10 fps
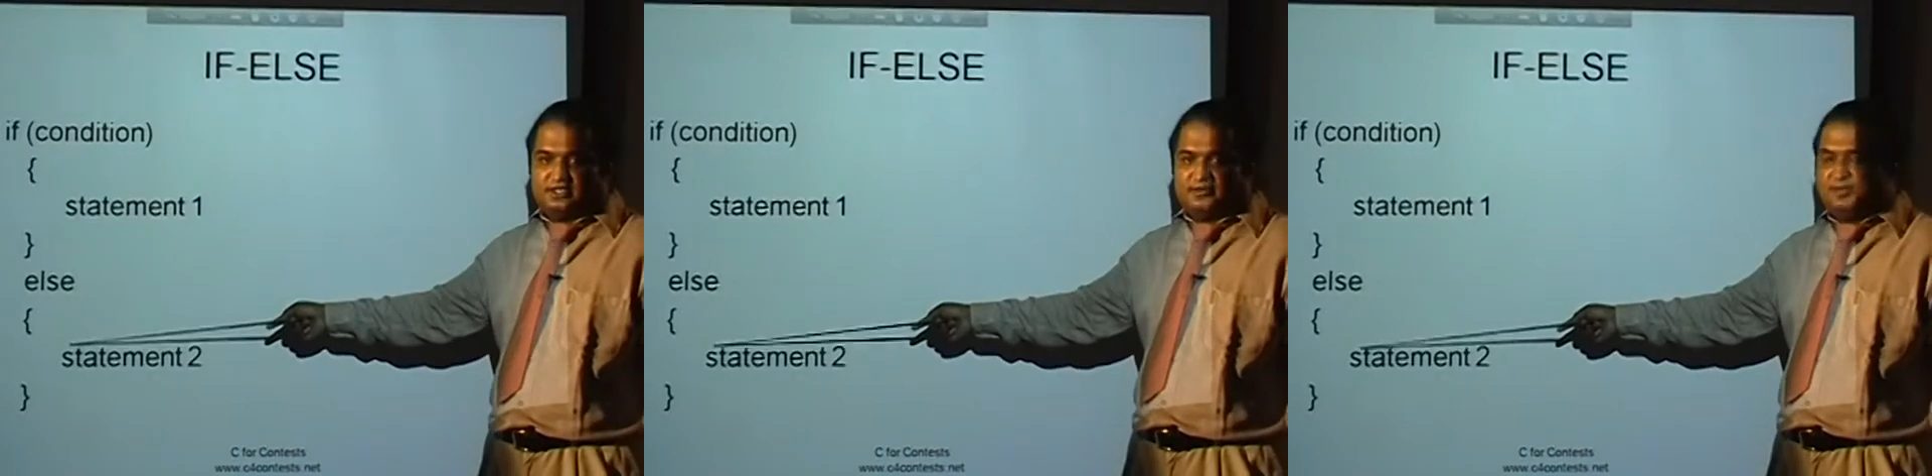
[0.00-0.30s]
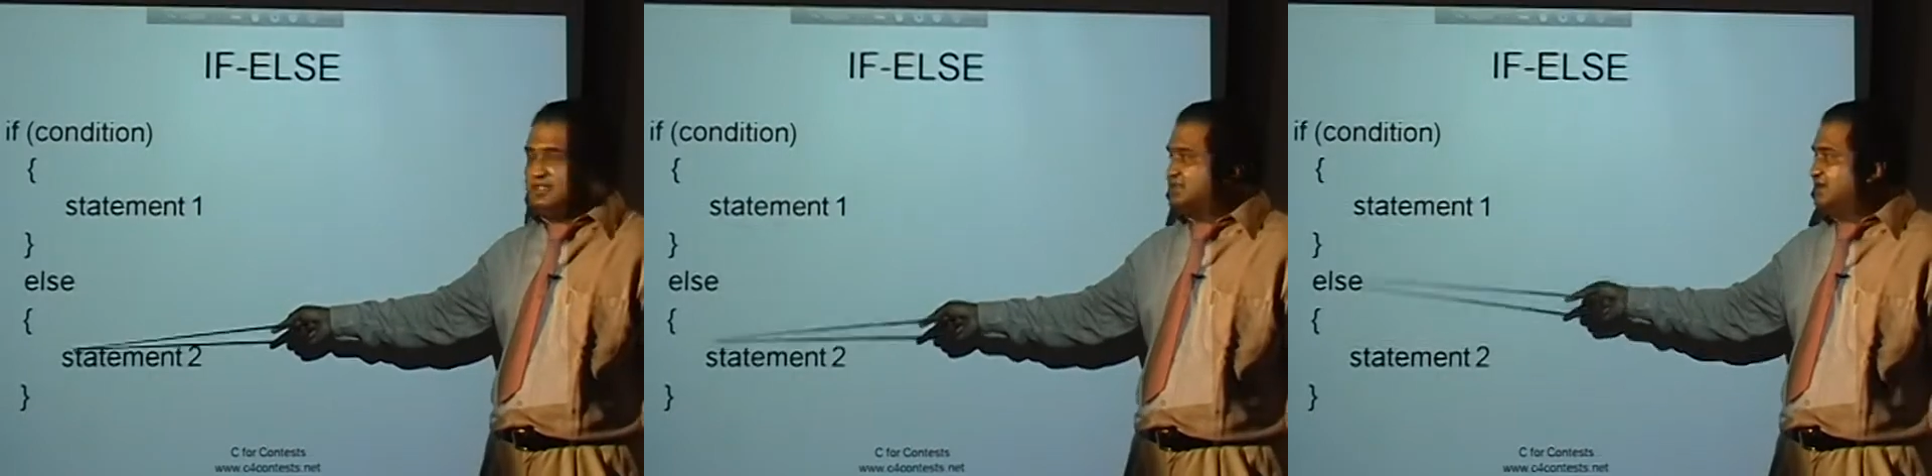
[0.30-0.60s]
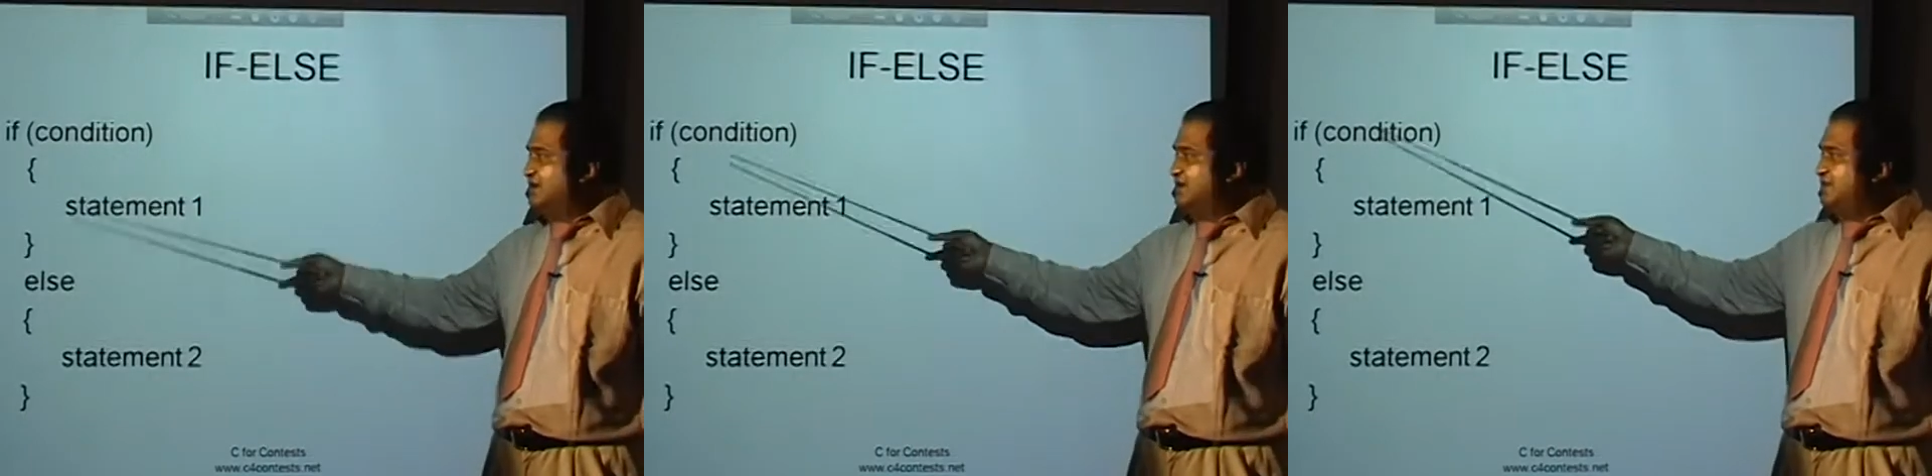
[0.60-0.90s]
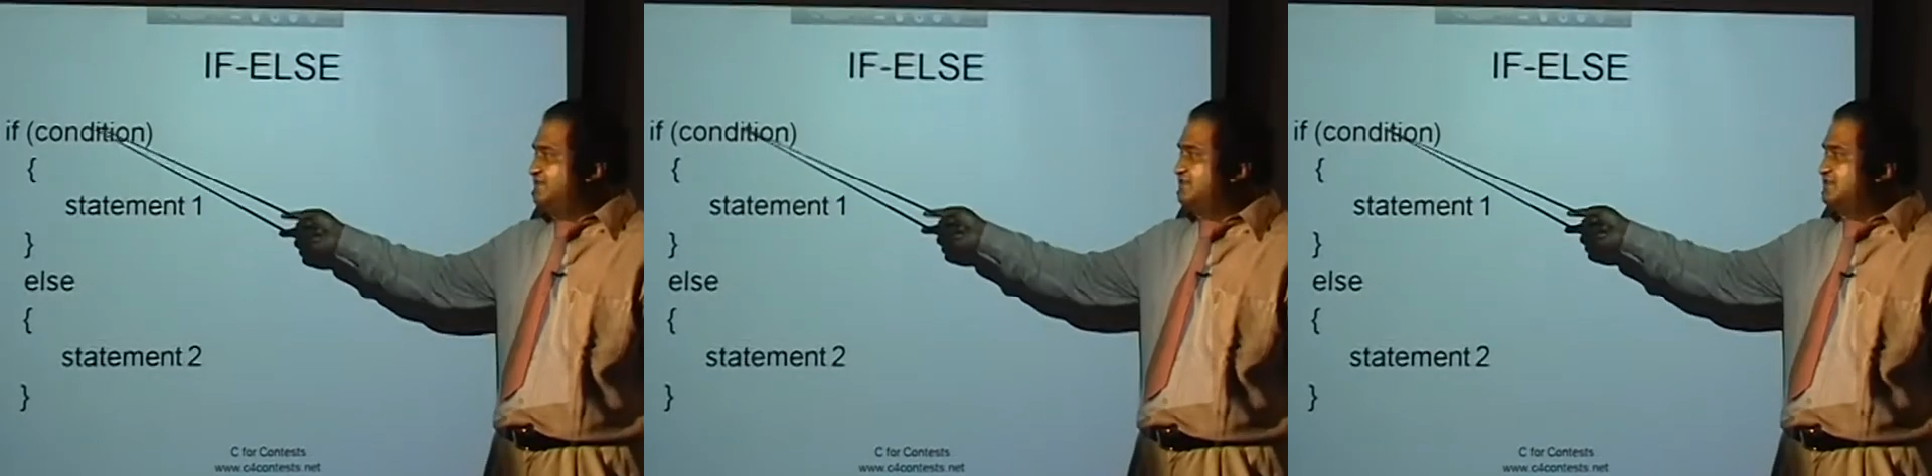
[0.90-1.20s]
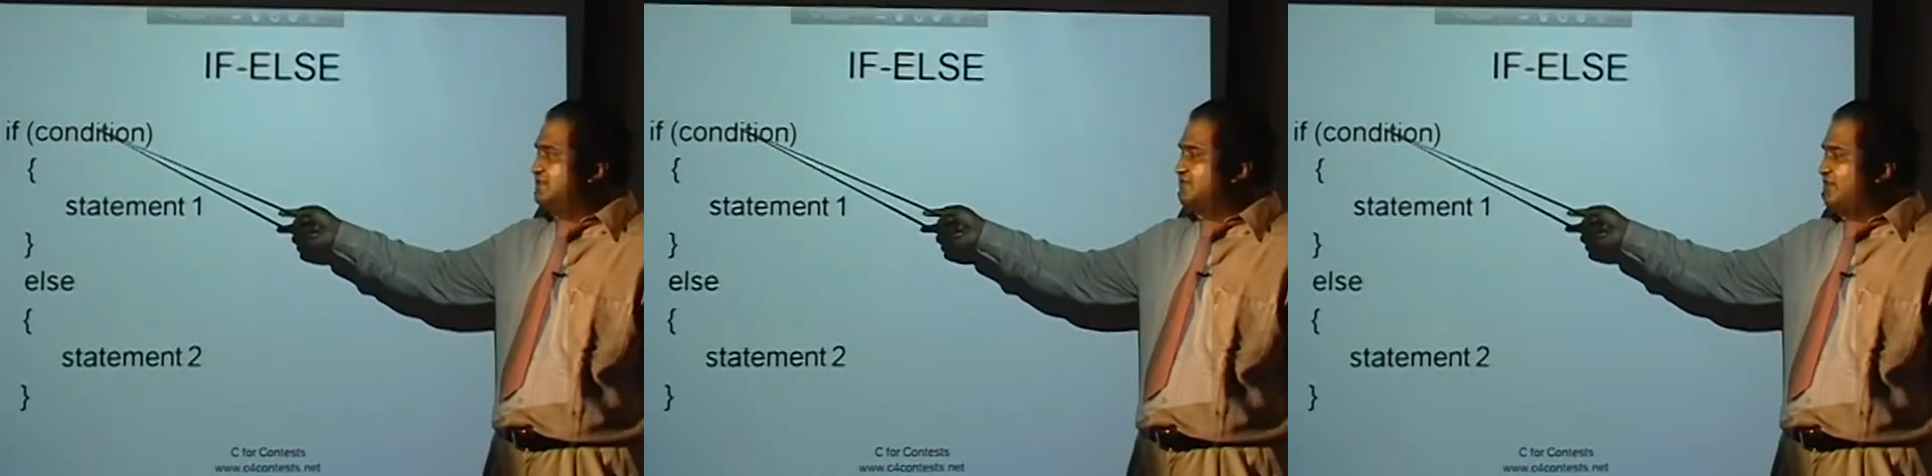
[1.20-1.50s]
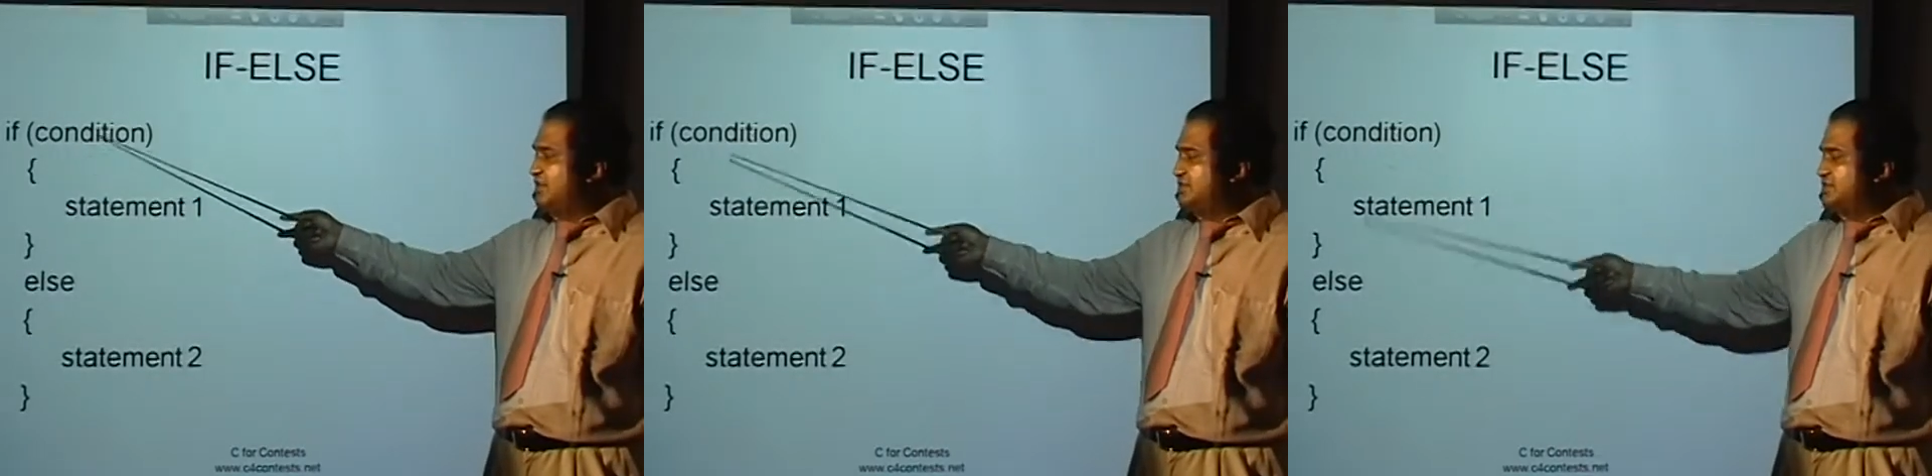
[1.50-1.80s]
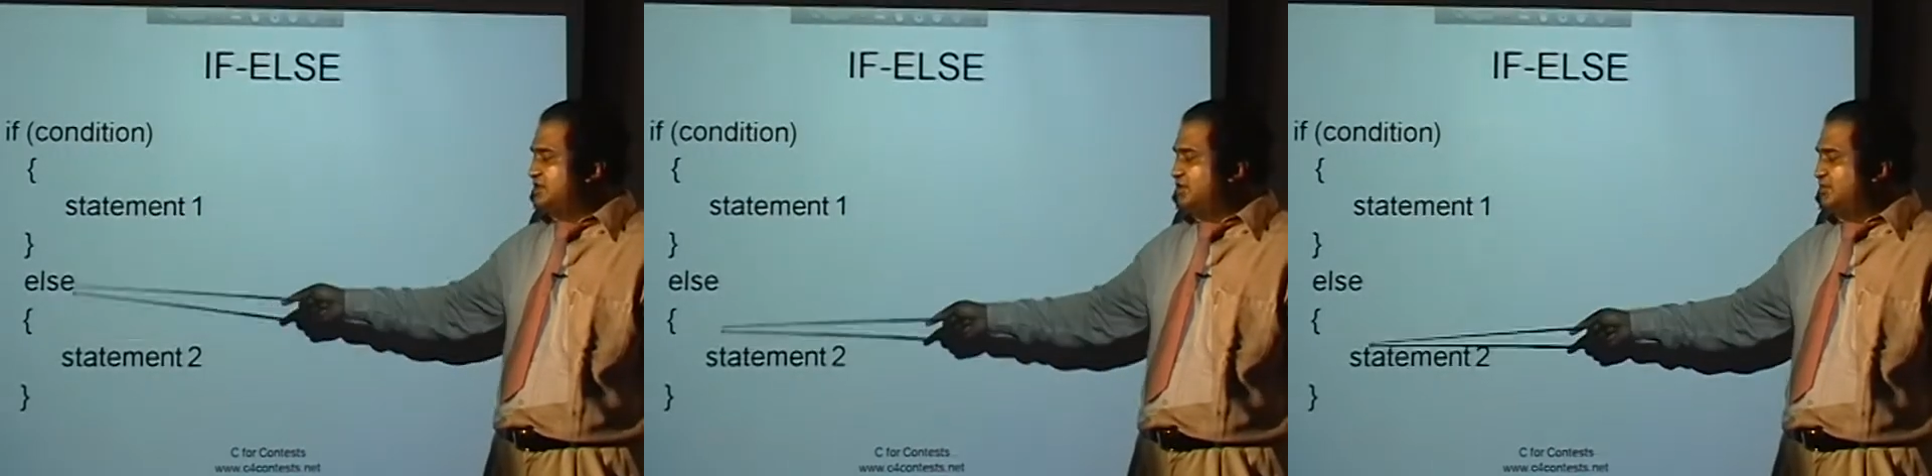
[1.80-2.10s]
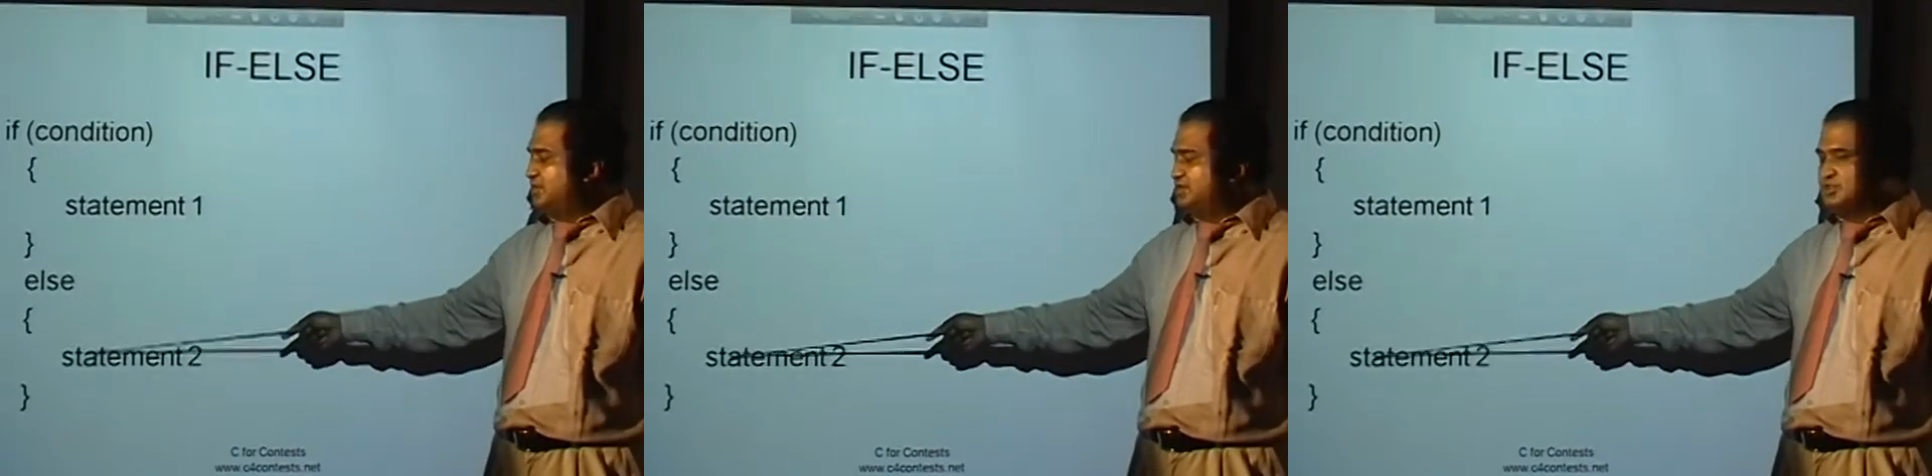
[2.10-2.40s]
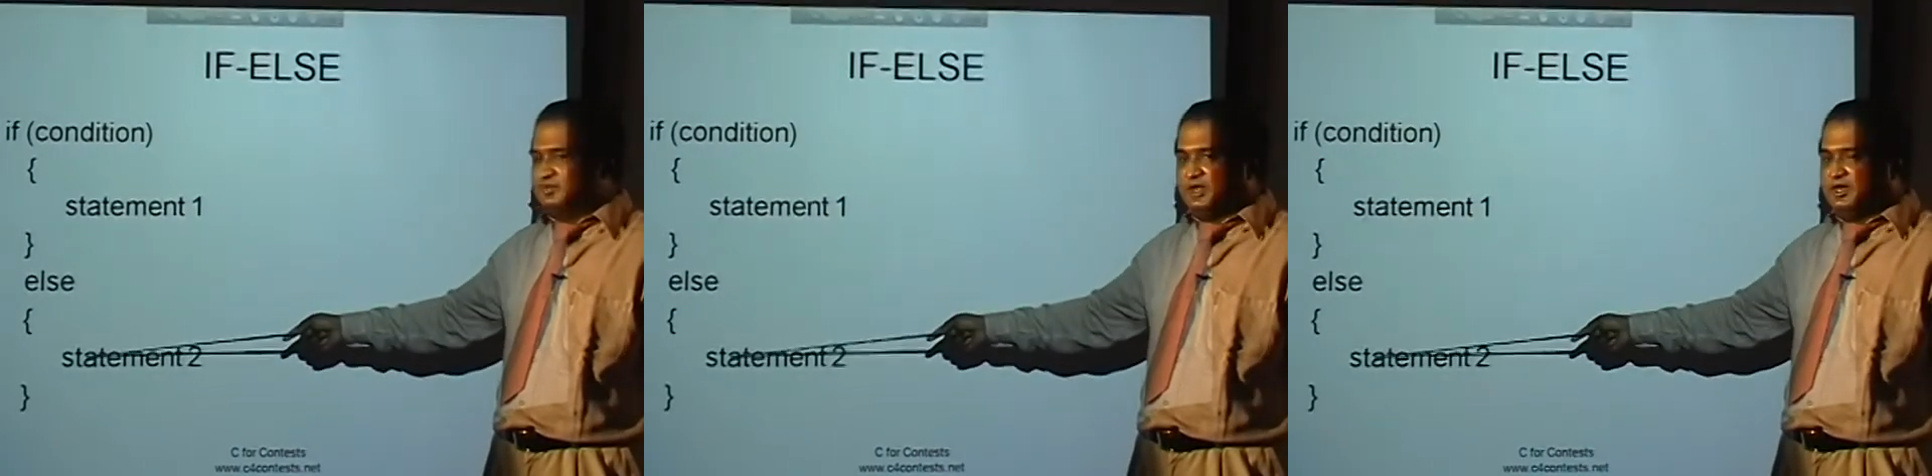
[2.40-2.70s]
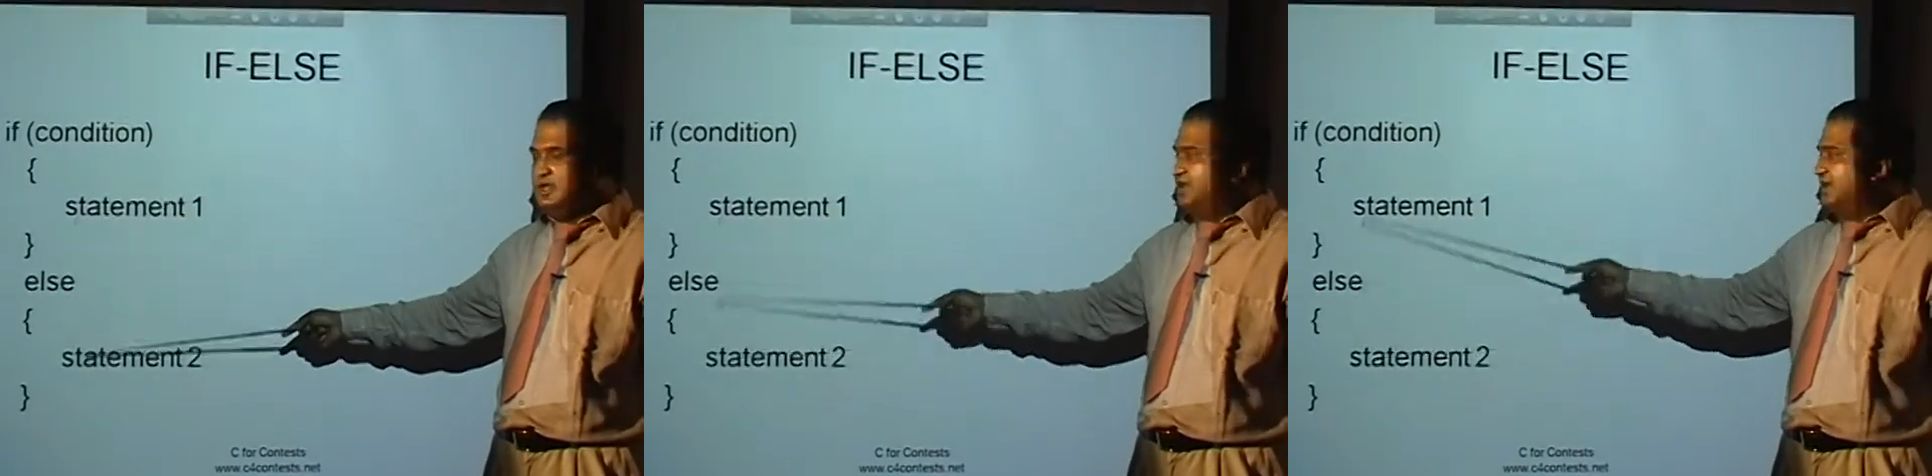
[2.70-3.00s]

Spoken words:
That means if this is false, then you print this one.